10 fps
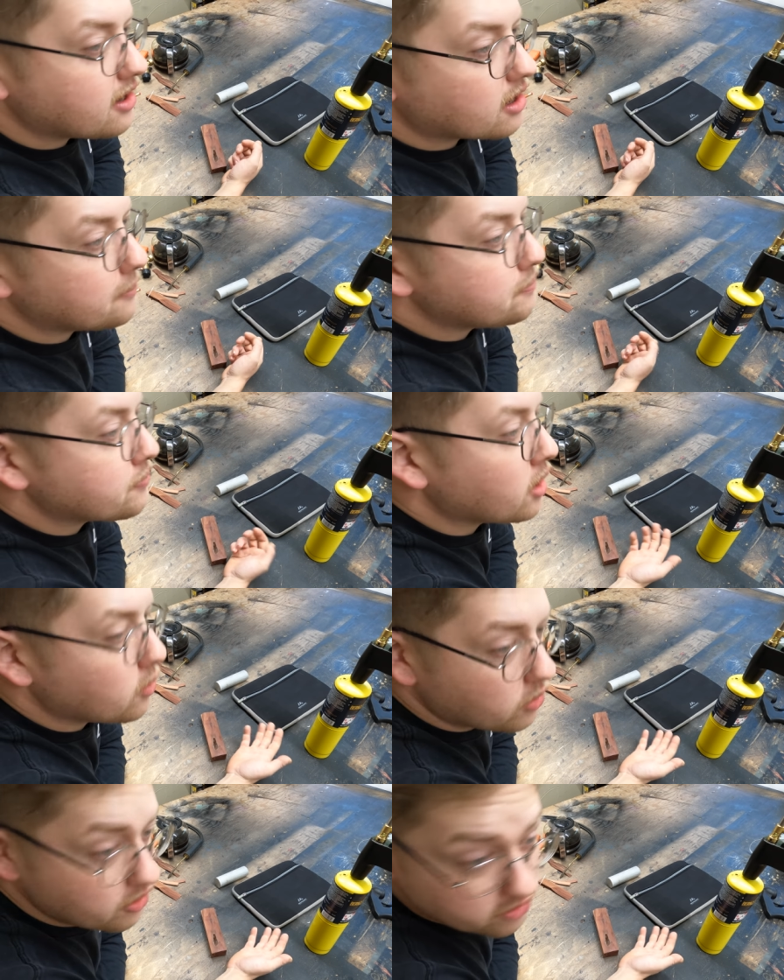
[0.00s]
here.
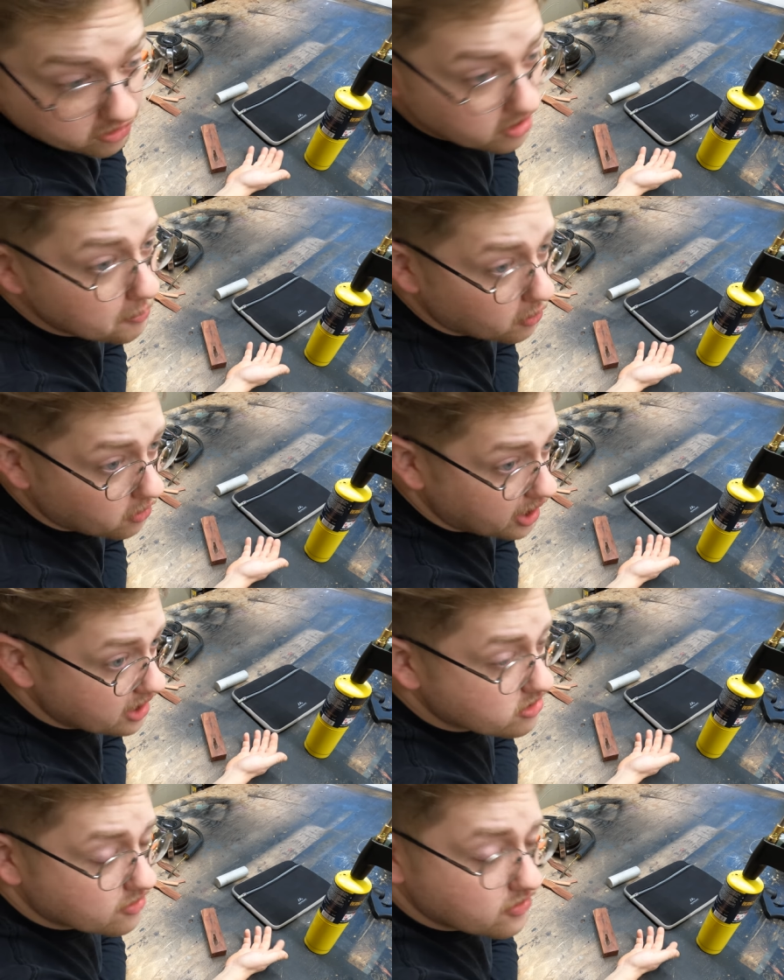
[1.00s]
Well, there's a simple answer